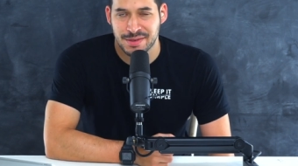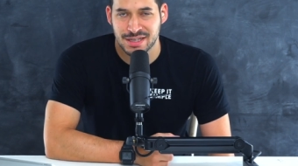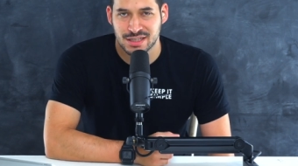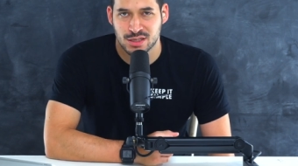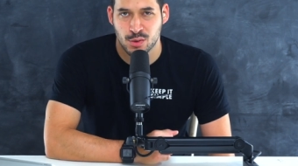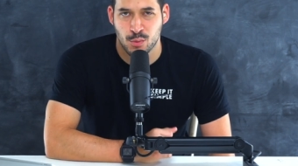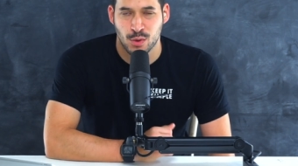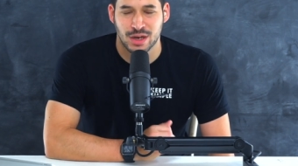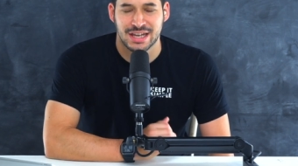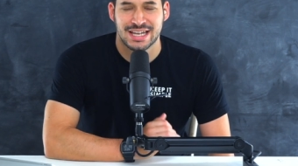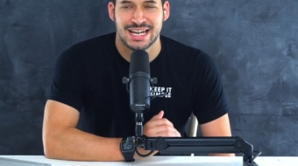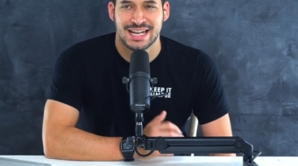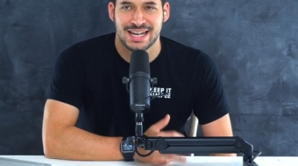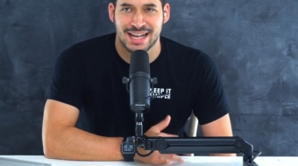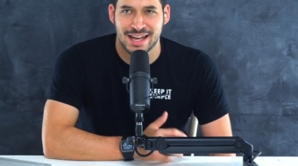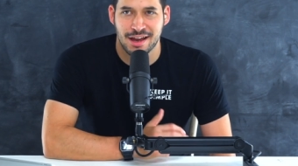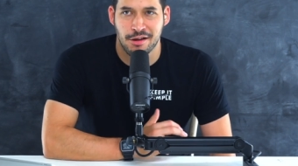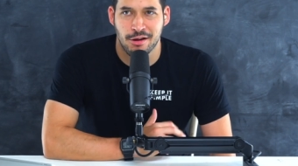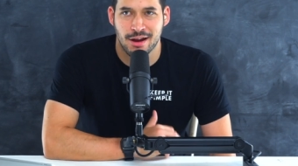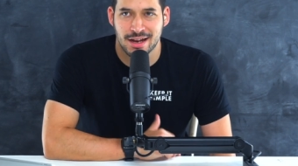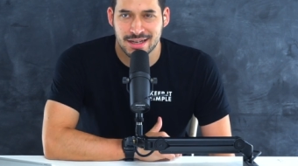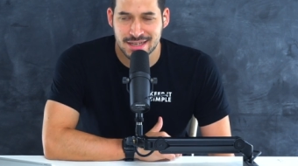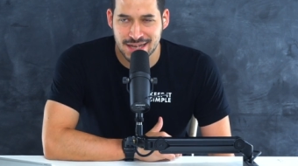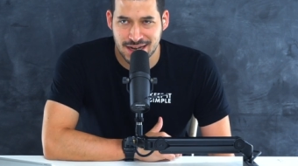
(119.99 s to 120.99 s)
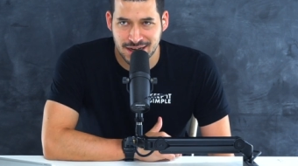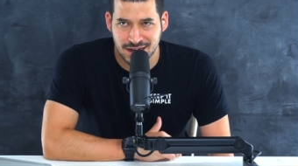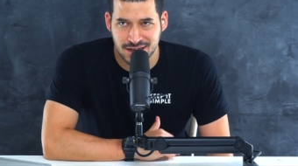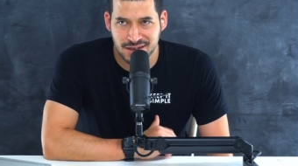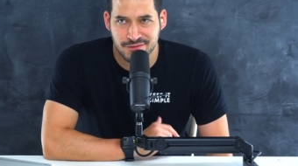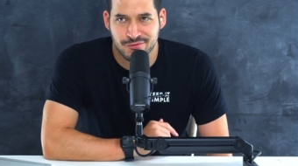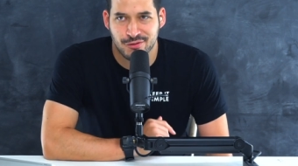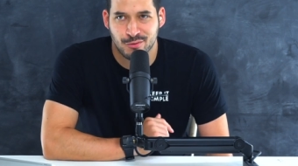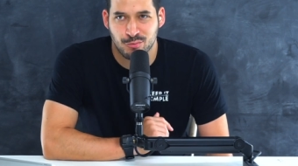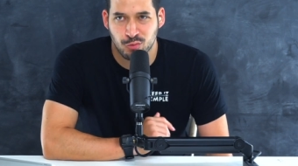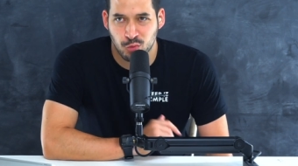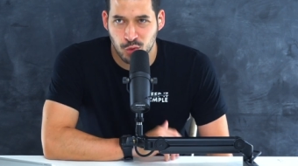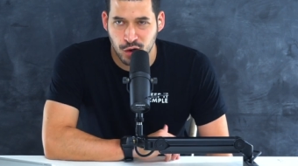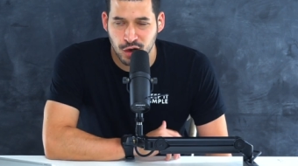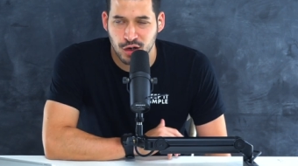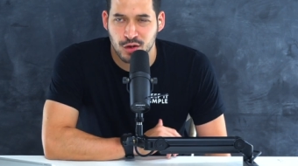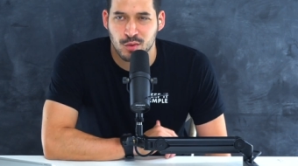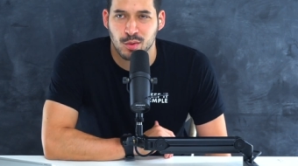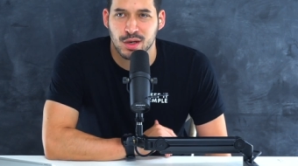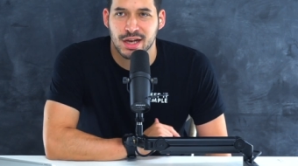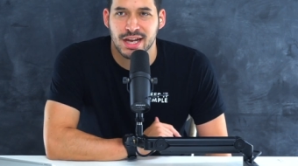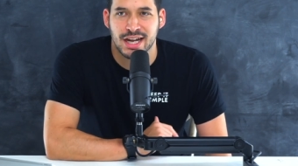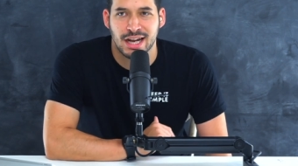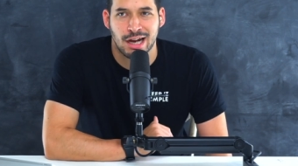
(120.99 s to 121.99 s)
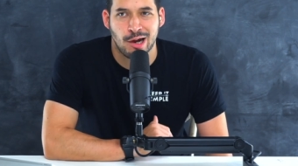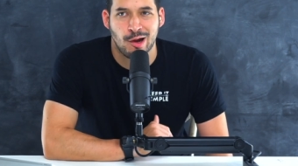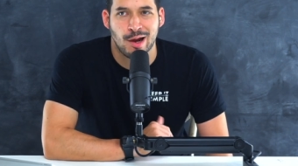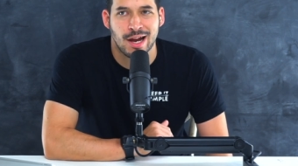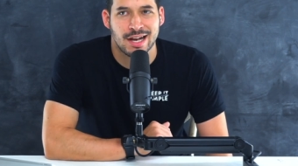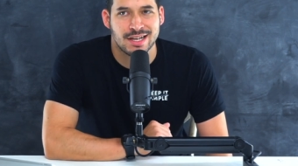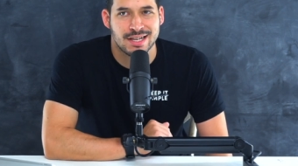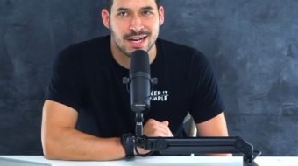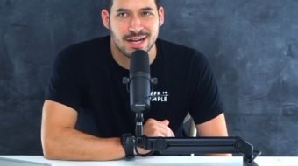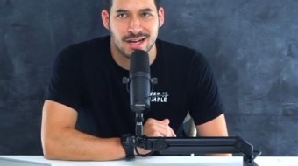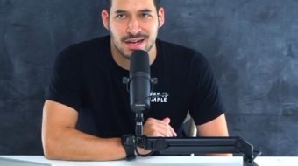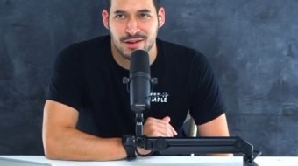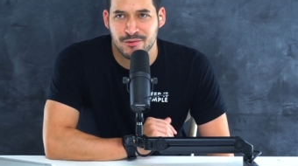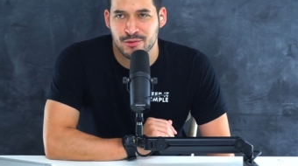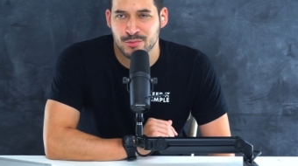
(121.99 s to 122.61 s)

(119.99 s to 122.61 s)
So we're getting our identity from work, we're getting our identity